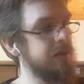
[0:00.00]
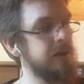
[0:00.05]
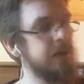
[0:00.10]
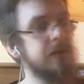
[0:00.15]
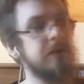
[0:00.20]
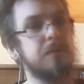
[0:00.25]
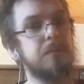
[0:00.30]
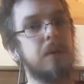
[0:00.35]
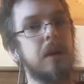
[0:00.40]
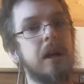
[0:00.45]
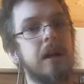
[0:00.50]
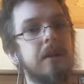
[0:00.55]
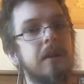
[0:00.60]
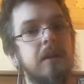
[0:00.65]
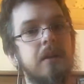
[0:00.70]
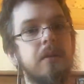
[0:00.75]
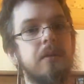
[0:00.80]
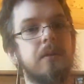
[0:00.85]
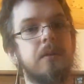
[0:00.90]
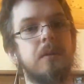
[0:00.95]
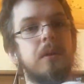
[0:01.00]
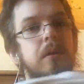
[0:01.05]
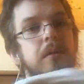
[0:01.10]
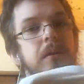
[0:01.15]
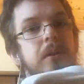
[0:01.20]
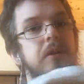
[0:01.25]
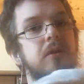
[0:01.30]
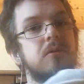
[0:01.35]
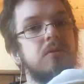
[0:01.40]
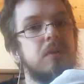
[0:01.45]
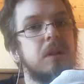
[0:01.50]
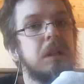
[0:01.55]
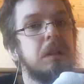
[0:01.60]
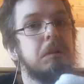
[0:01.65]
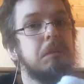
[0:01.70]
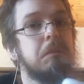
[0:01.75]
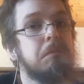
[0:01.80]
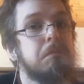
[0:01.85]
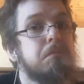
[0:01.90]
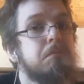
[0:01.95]
If it is a brand, I don't know if it's
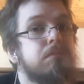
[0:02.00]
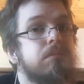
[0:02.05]
real.